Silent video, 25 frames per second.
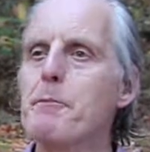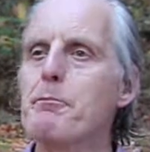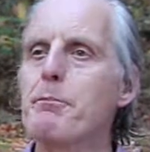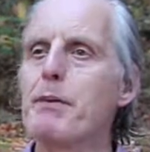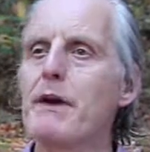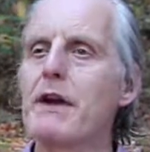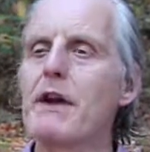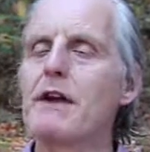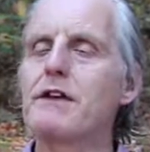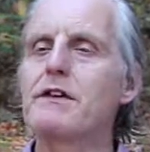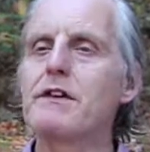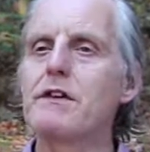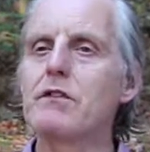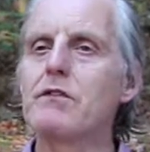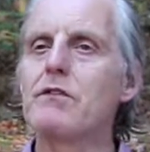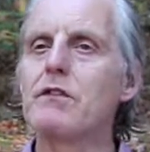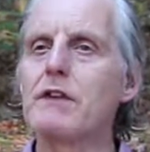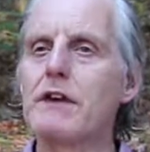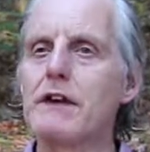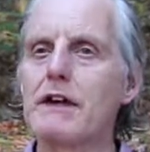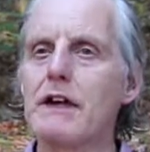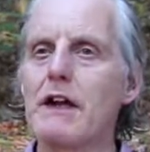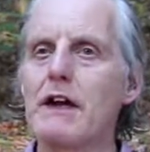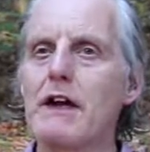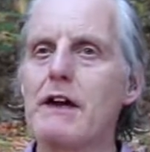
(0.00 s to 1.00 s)
but I didn't
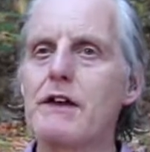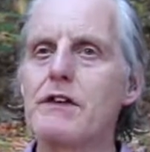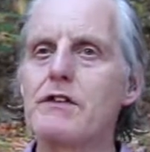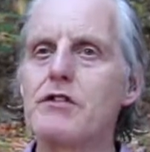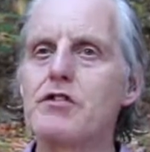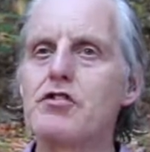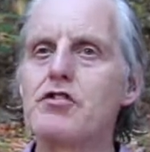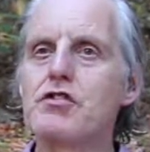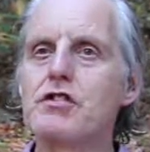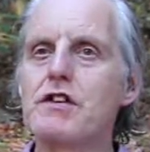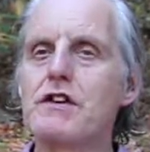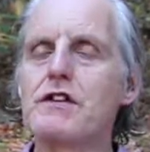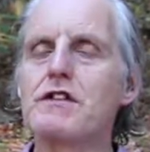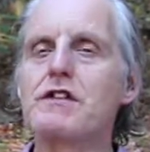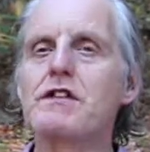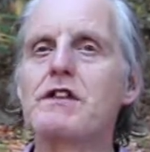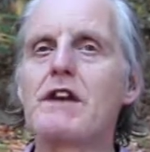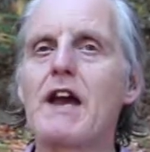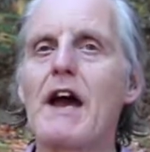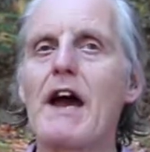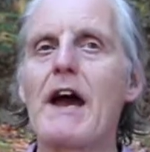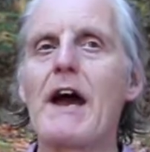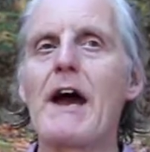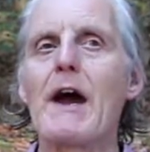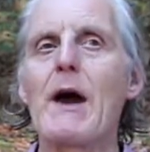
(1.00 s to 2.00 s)
realise just
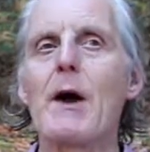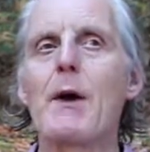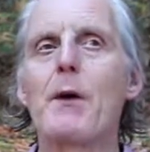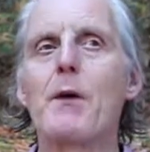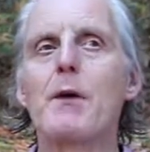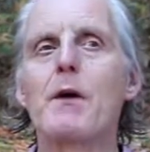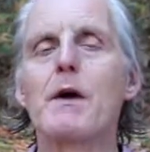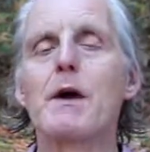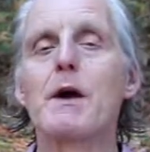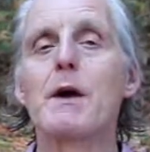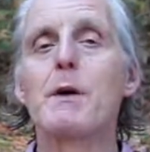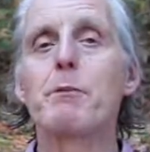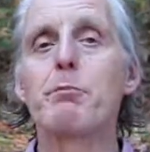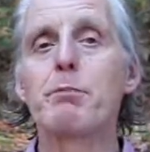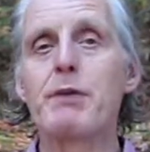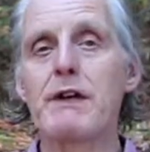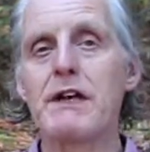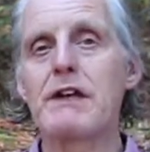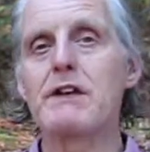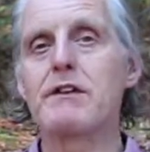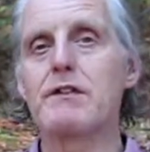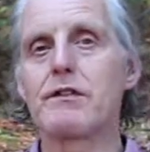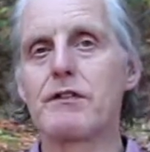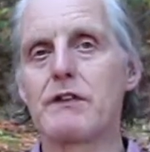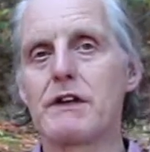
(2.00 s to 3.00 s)
how
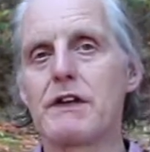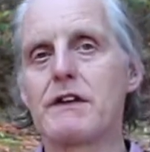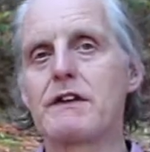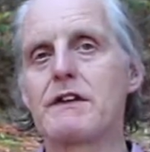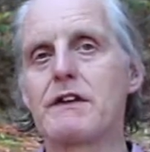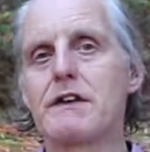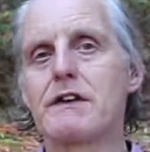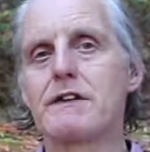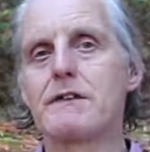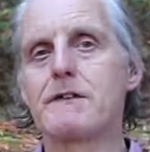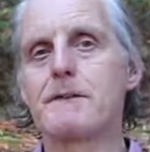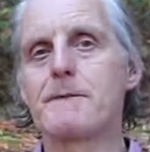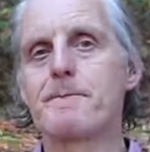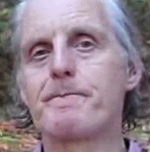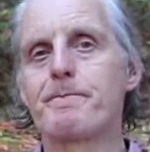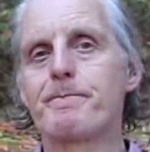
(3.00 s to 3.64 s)
peaceful it is.